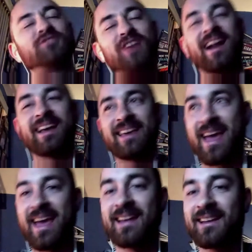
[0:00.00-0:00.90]
Shit, I
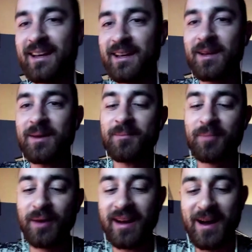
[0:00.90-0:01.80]
can't.
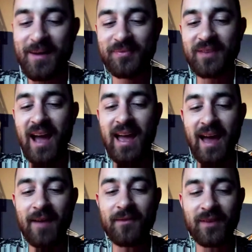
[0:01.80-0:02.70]
But I
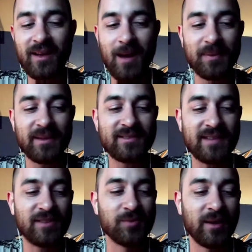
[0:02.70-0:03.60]
have a couple of
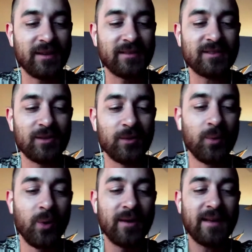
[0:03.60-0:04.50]
sets. One was a little
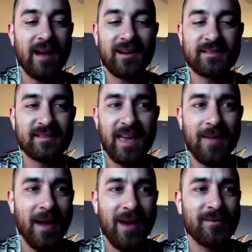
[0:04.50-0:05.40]
worn down because it
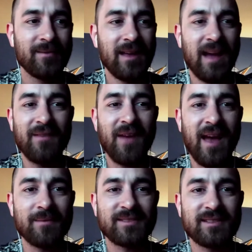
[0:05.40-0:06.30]
came out. I've
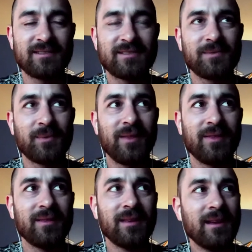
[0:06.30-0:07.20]
had them since
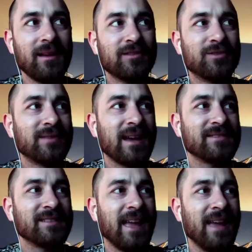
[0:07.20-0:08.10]

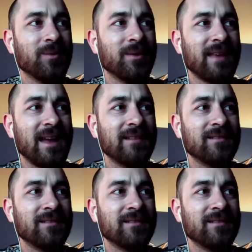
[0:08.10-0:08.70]
2008 when that